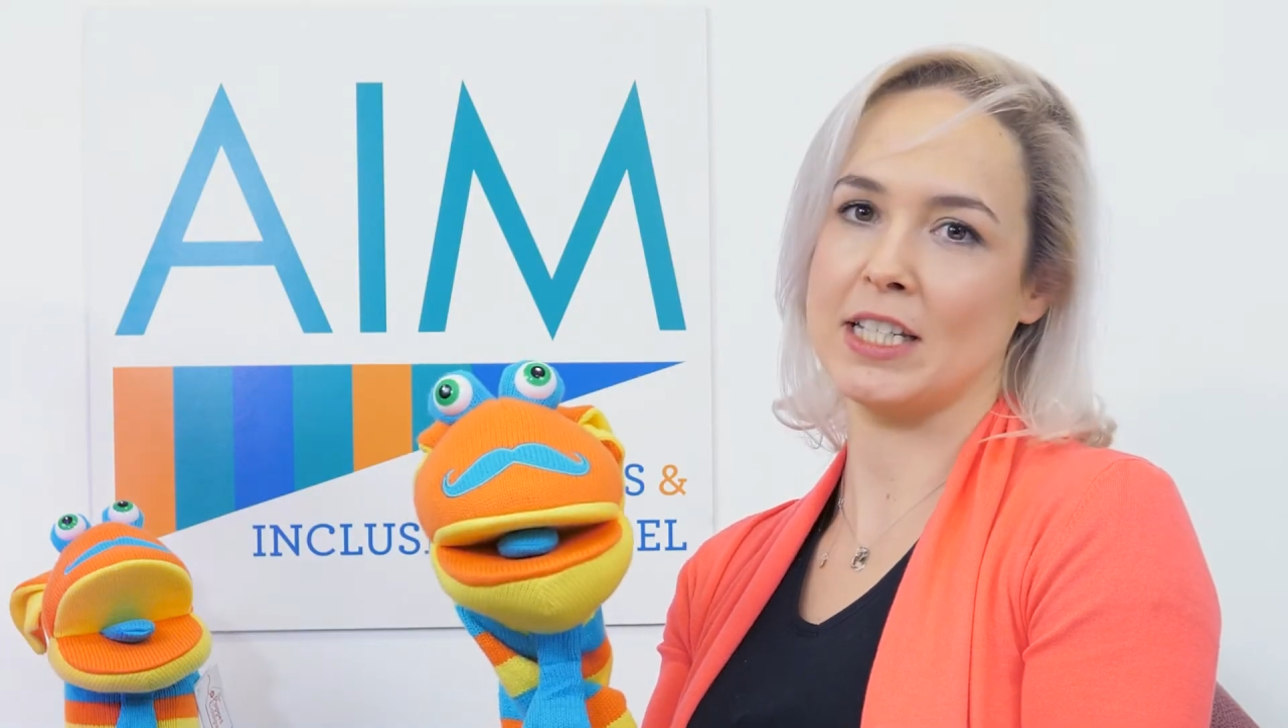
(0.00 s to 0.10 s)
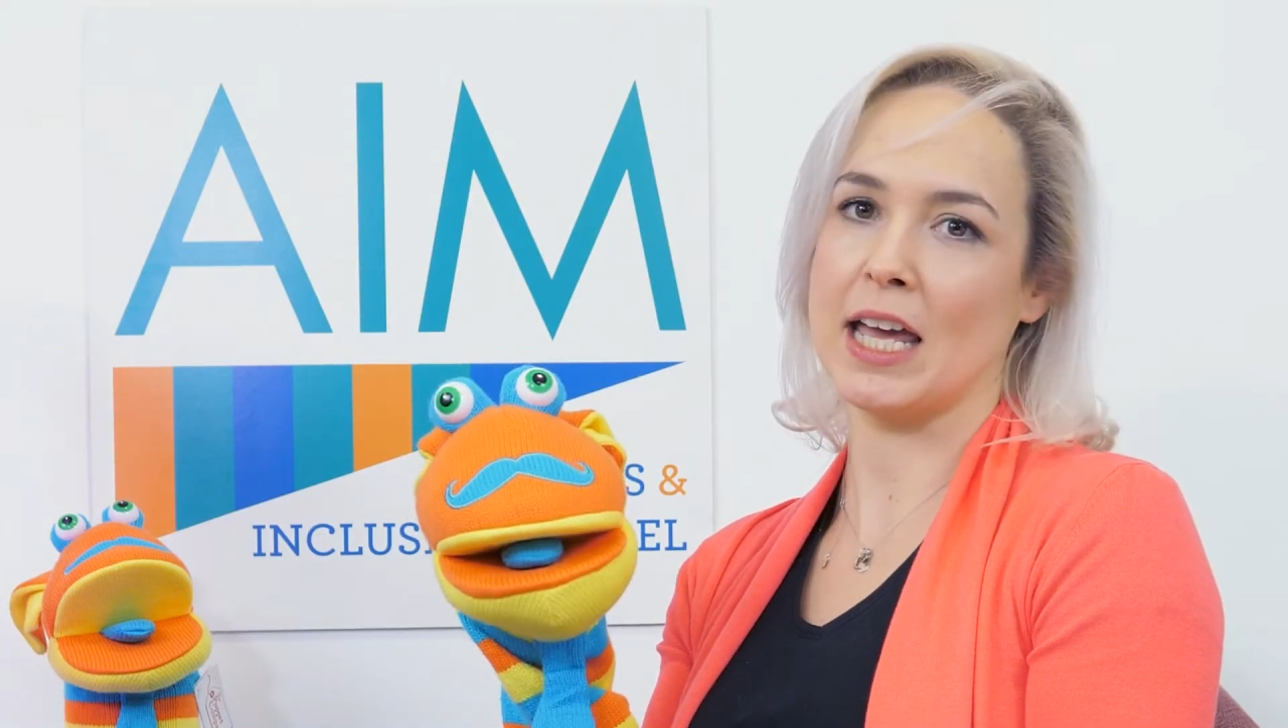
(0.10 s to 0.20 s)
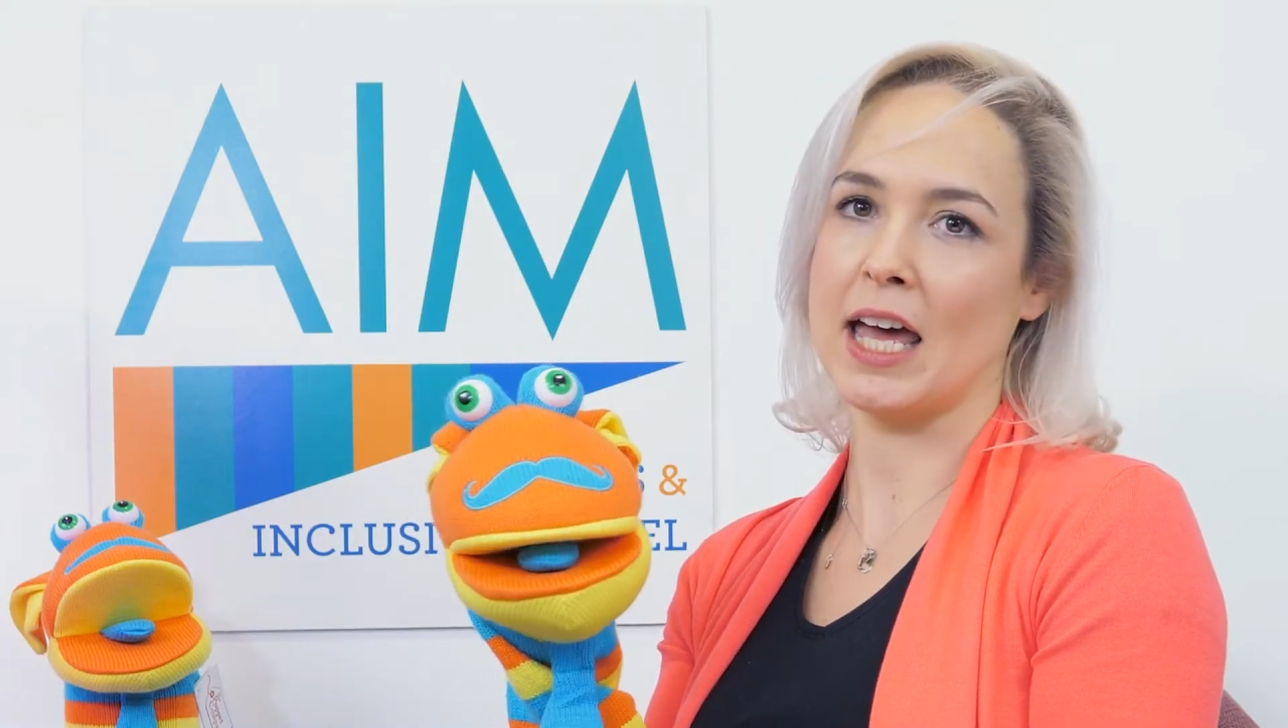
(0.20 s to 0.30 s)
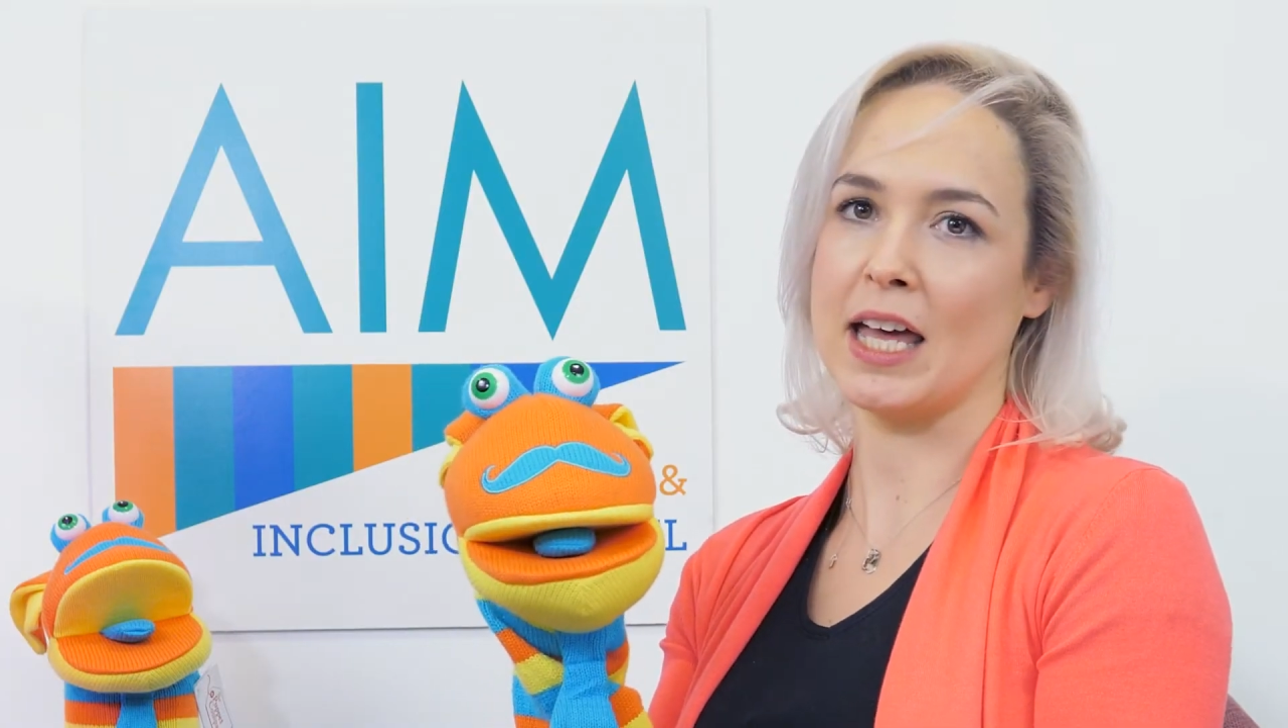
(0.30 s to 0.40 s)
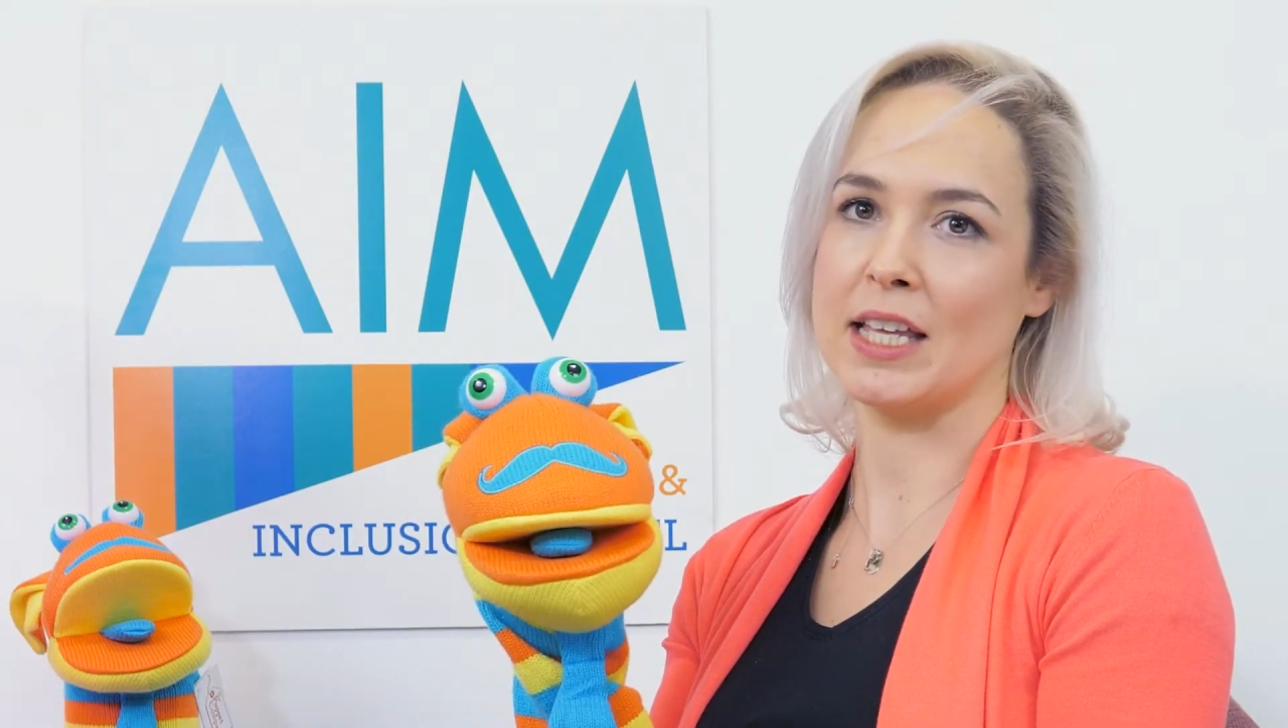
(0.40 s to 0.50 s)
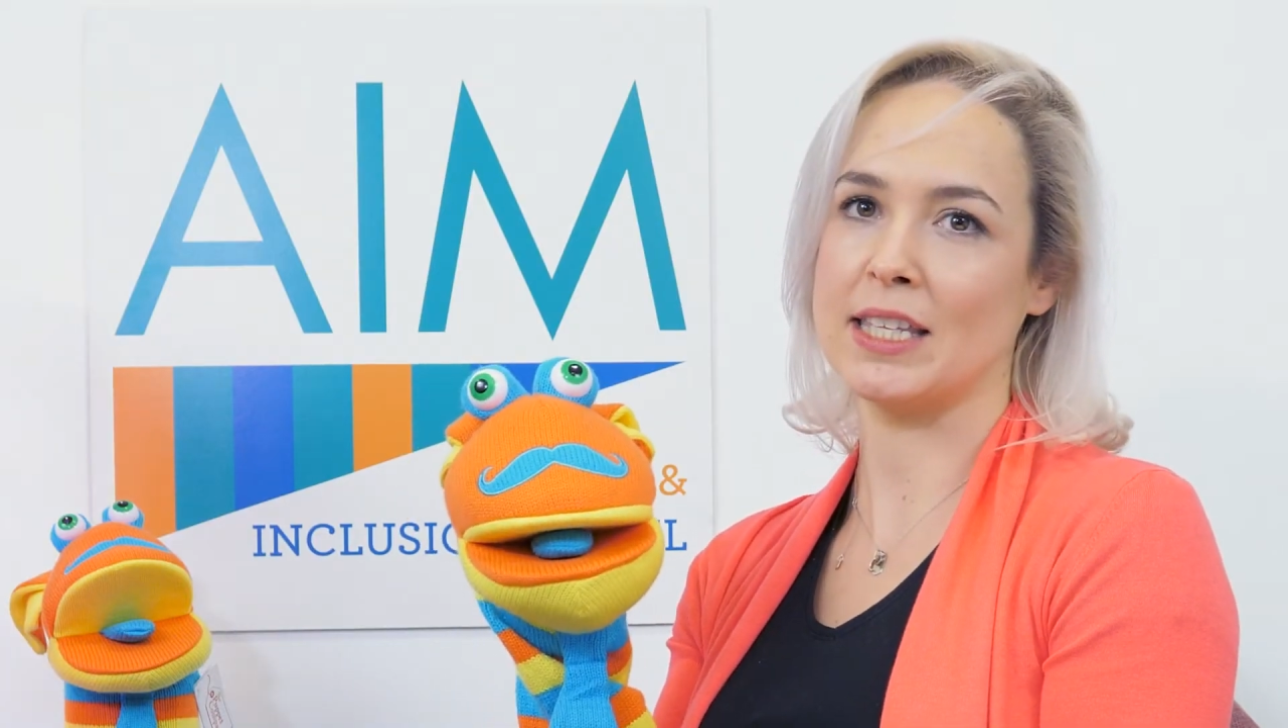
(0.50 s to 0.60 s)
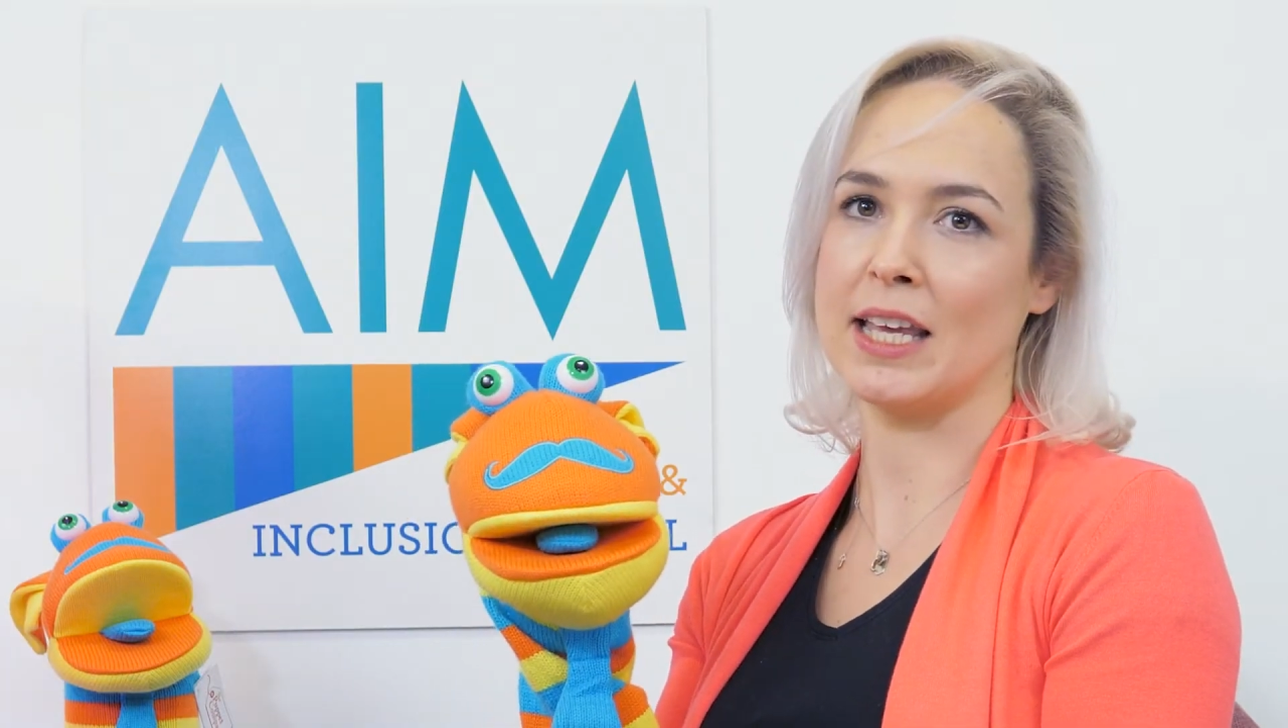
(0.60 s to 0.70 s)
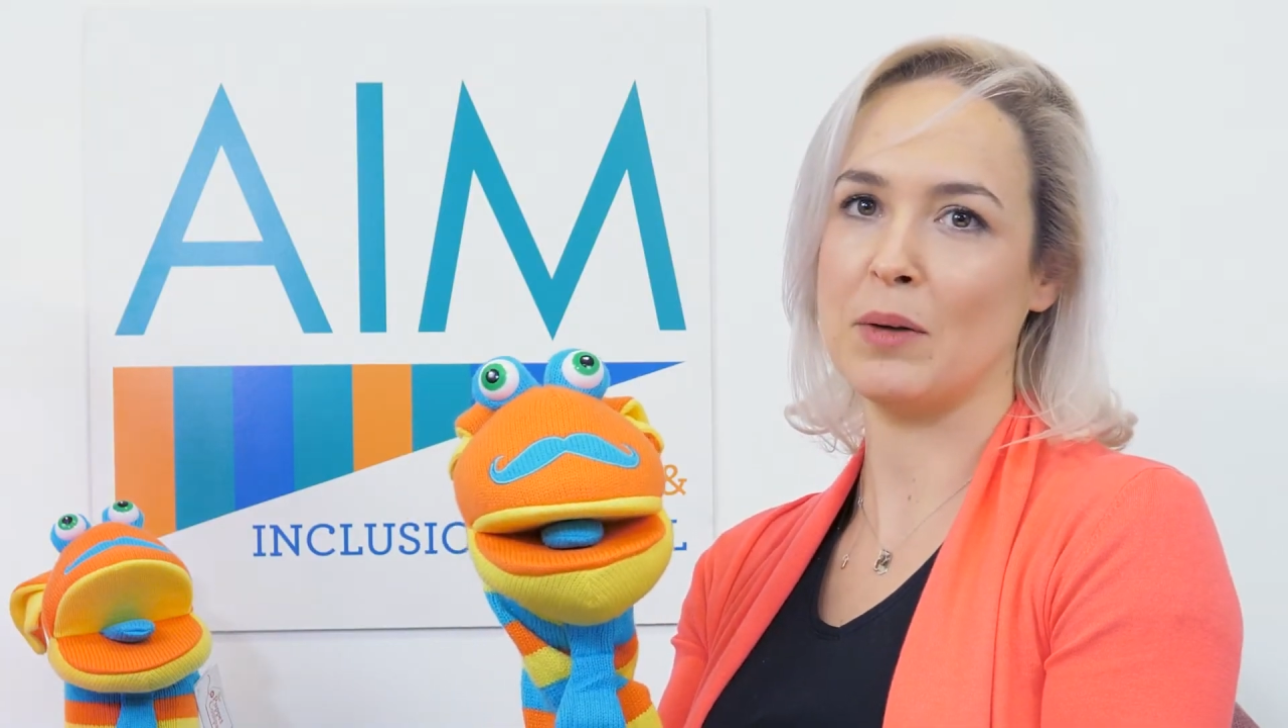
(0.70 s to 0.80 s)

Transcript: has an